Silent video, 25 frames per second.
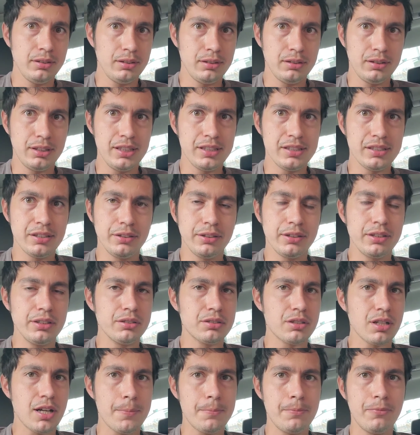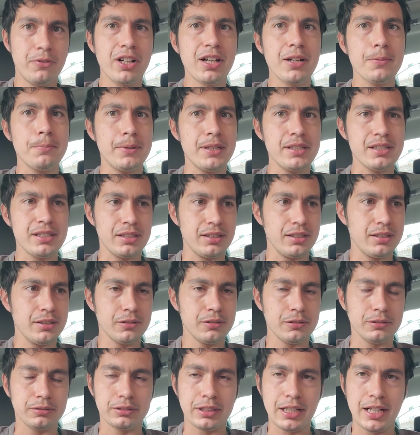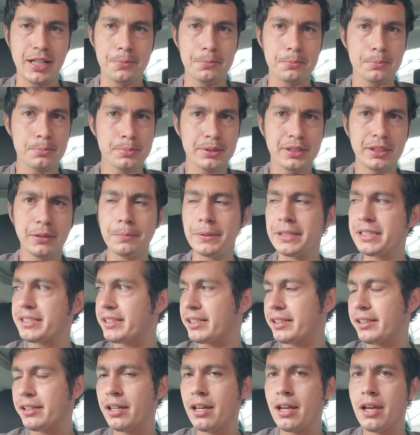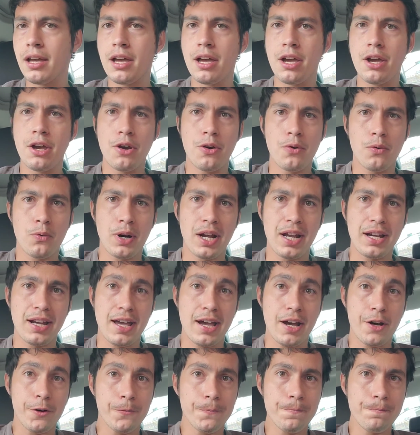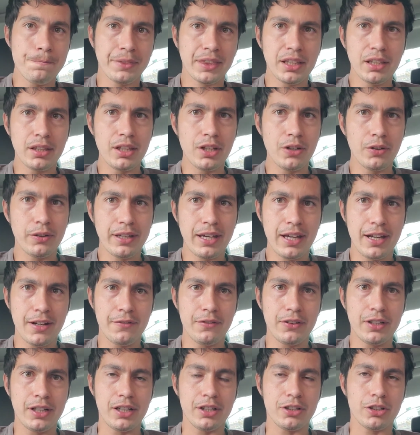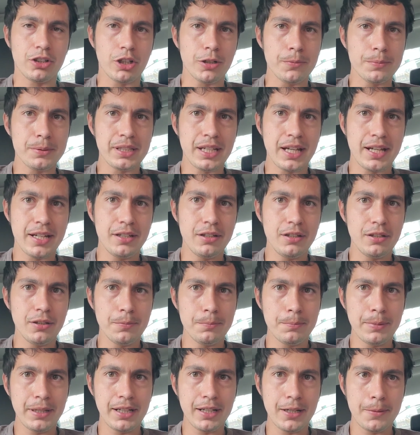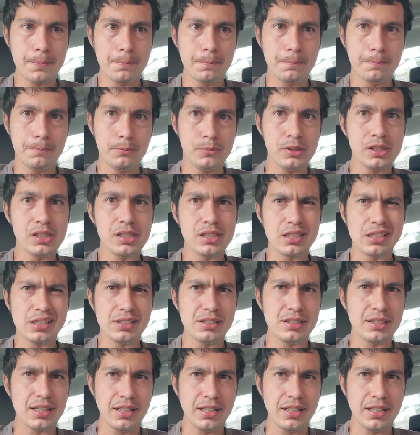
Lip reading: Decent looking shop, very busy, still busy right now. They only have a curbside pickup, which is, I